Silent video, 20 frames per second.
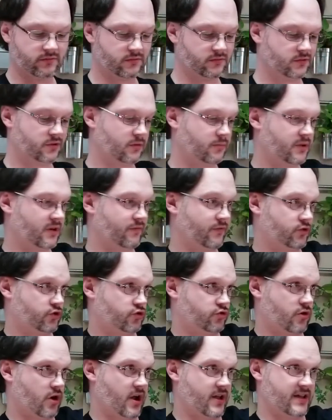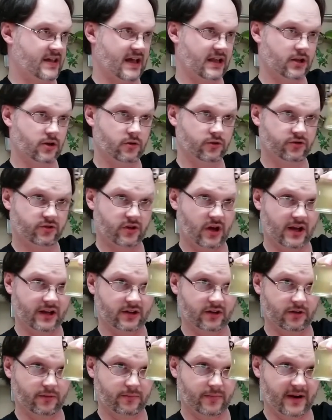bit of a straw yellow. It's got a
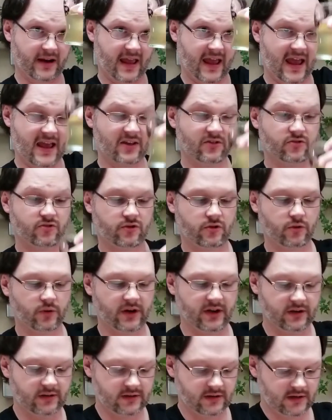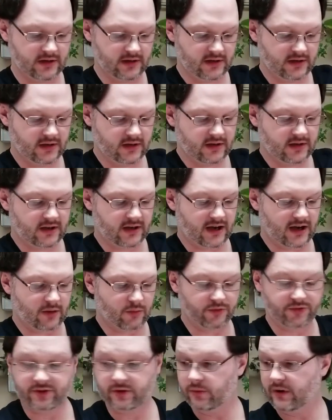little bit of haze to it.
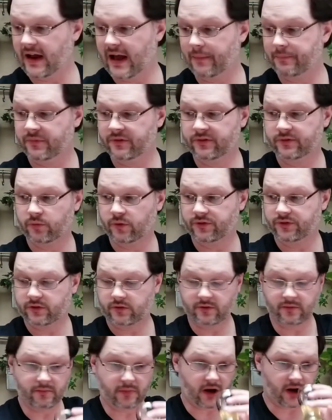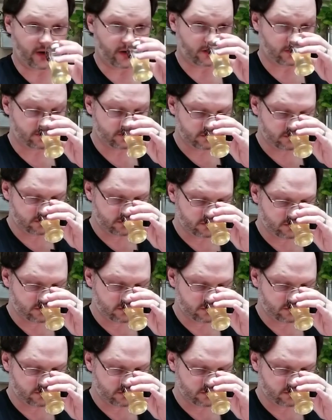We'll see what happens once they're in bottle.